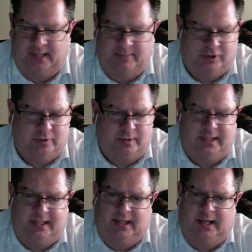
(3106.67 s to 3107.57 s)
image
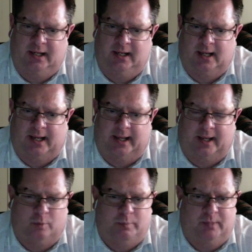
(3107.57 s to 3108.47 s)
critiquing. I
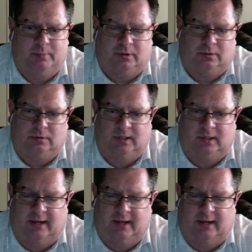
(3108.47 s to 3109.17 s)
help people.